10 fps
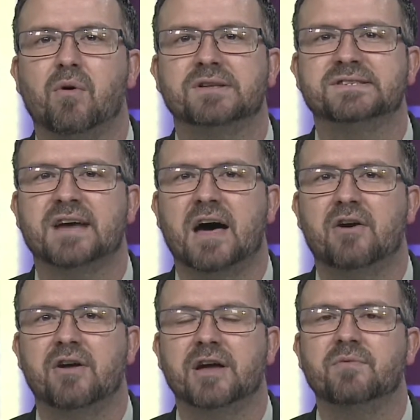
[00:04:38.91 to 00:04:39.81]
on
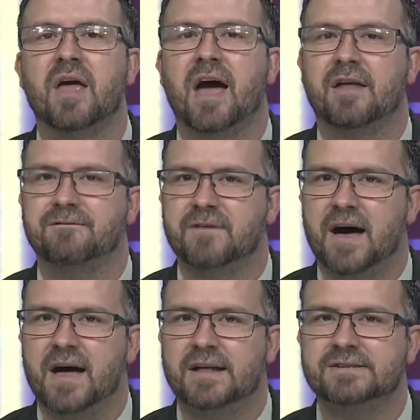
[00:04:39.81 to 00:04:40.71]
Saturday, and
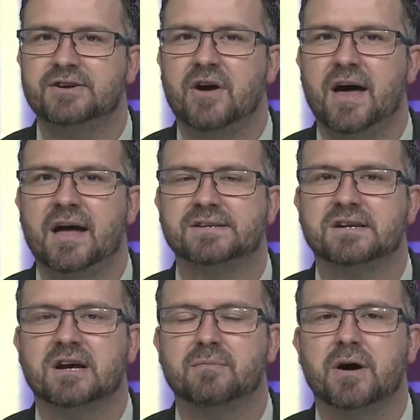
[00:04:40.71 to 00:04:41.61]
fans are asked to
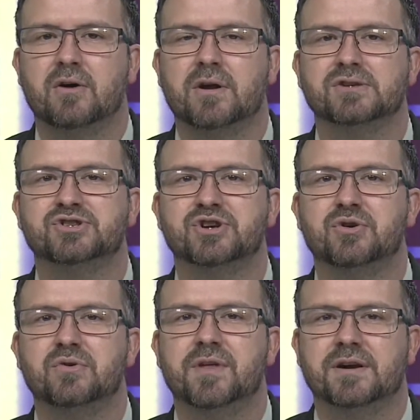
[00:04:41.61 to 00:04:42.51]
come out and
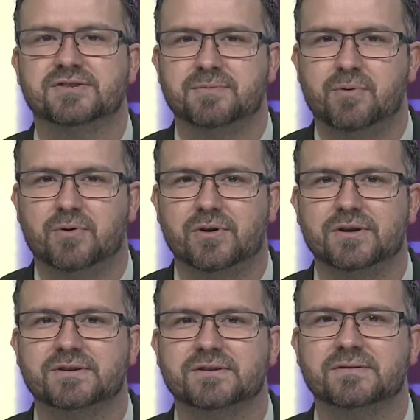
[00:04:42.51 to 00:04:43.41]
show their
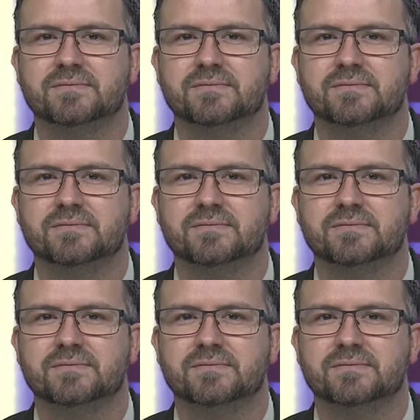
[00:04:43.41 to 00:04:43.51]
support.